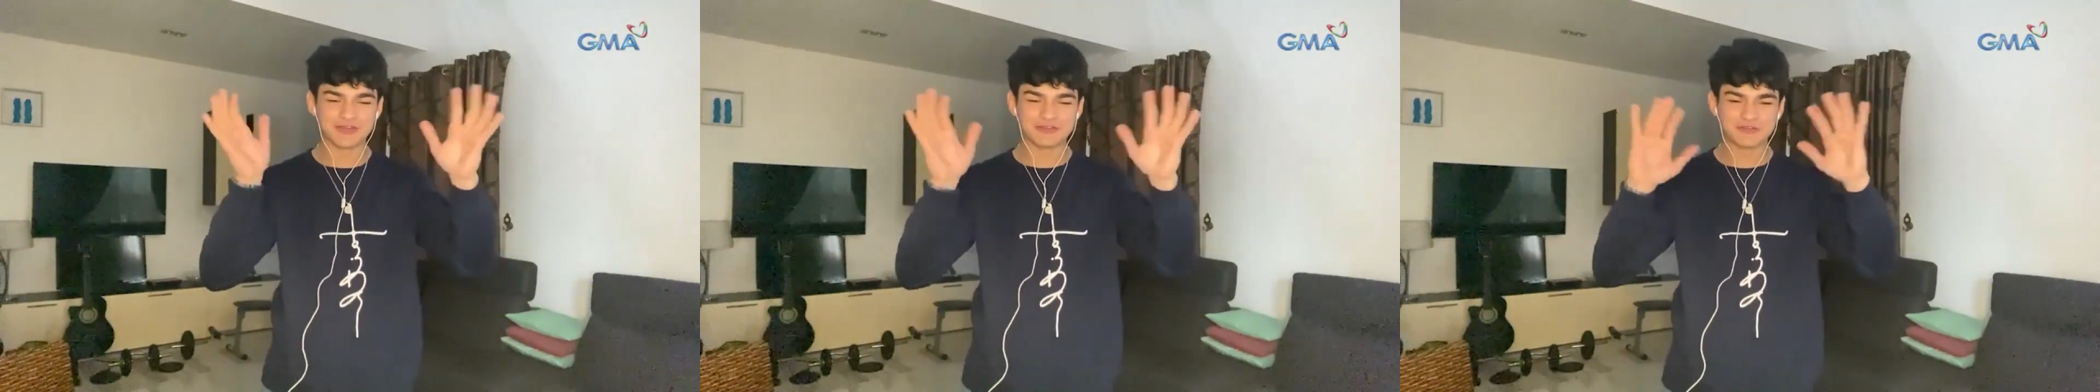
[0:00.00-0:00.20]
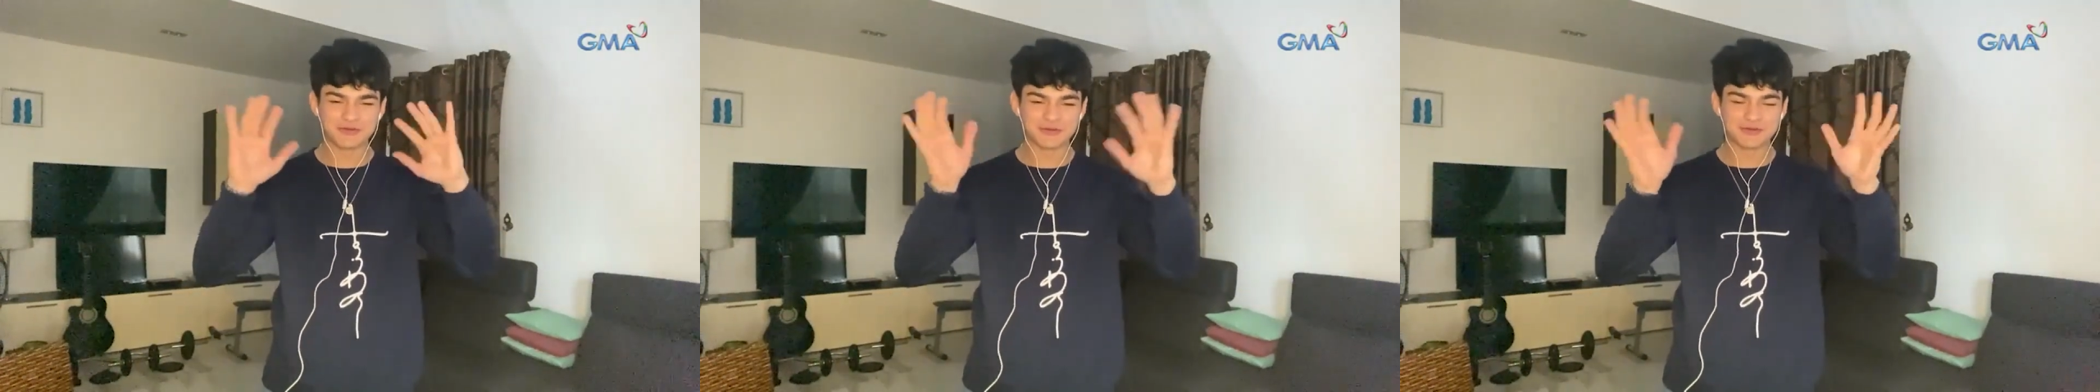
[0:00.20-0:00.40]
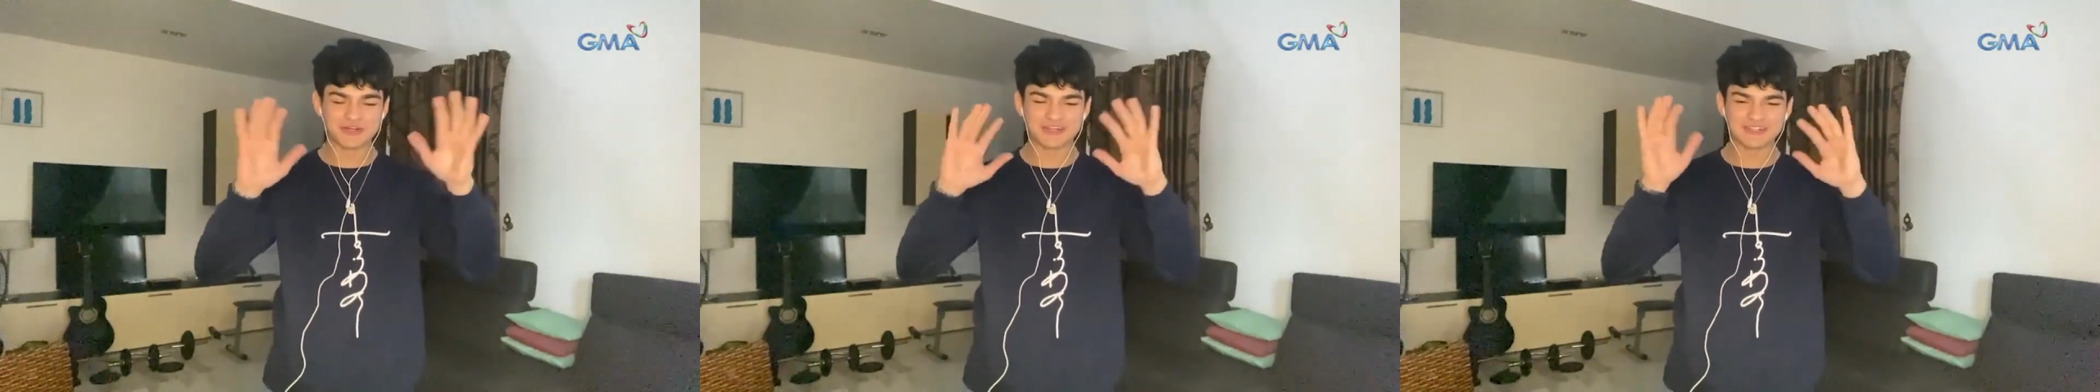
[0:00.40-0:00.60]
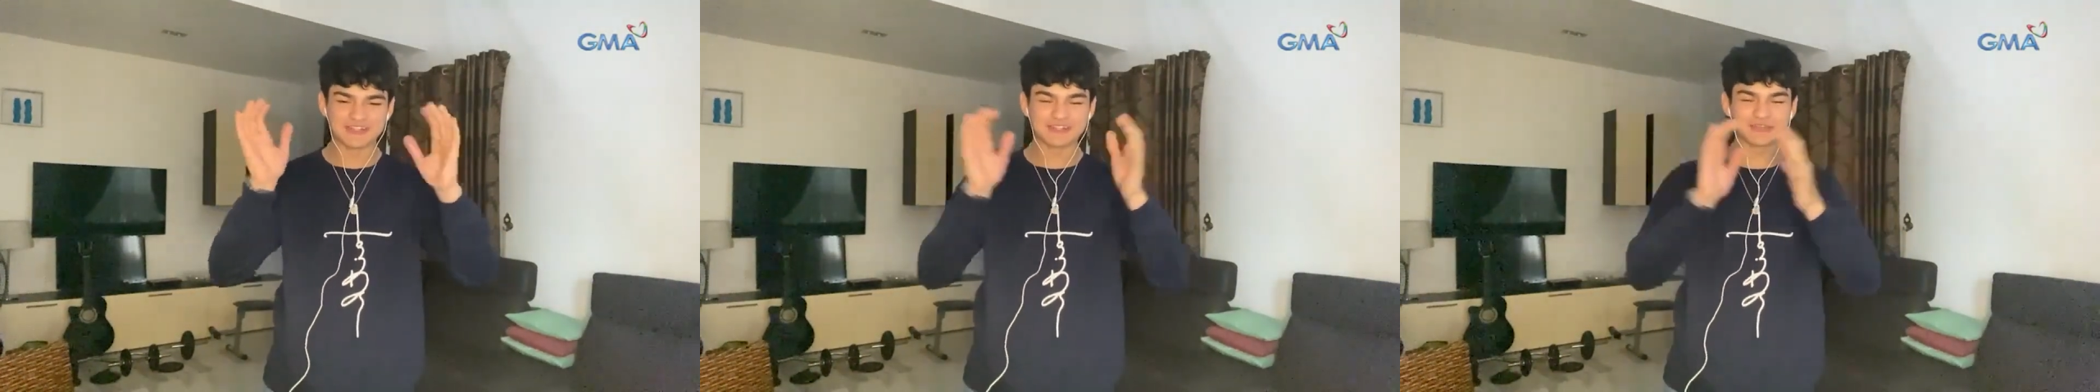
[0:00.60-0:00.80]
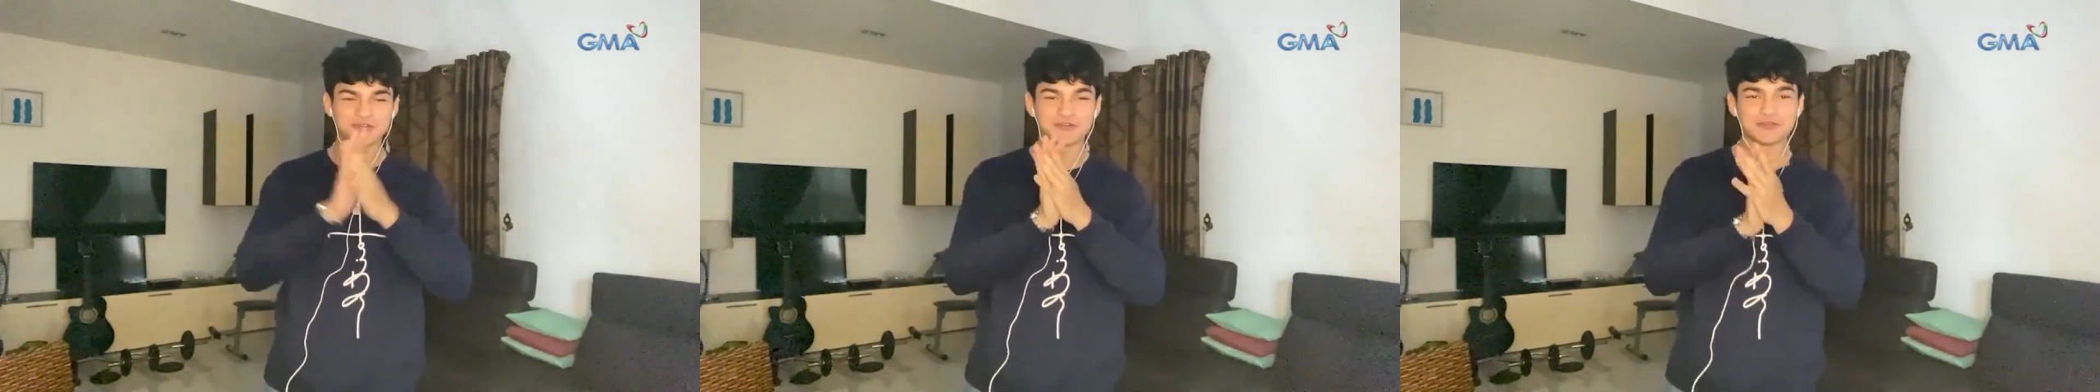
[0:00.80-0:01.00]

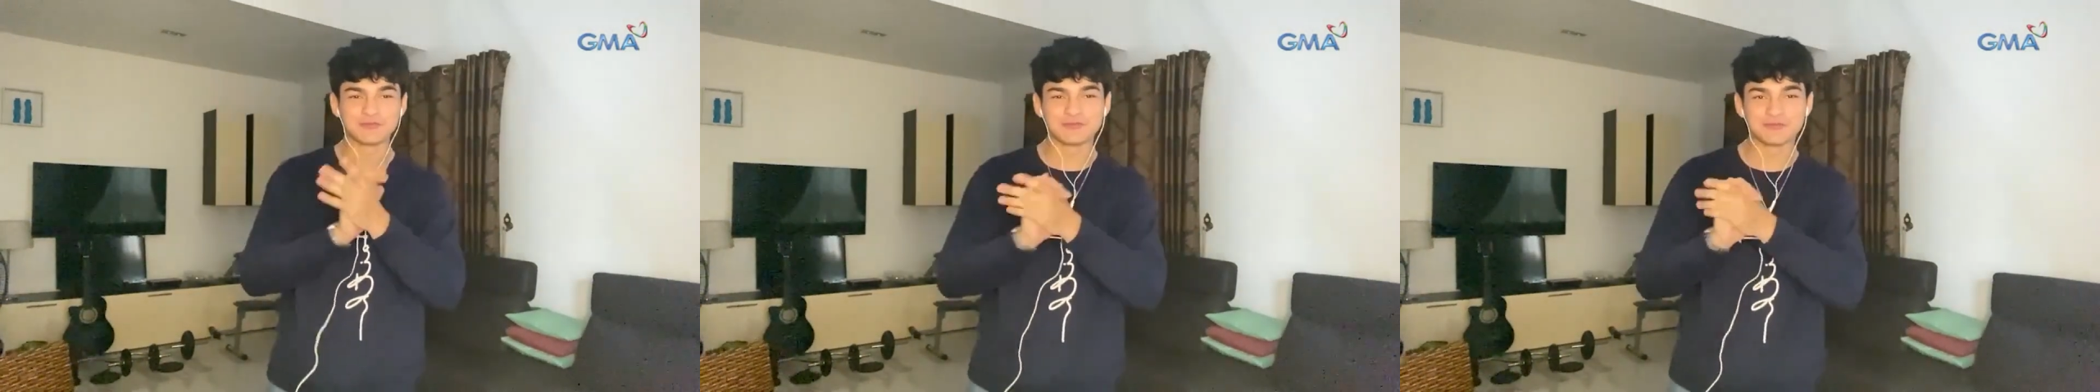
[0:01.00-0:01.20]
everyone! Good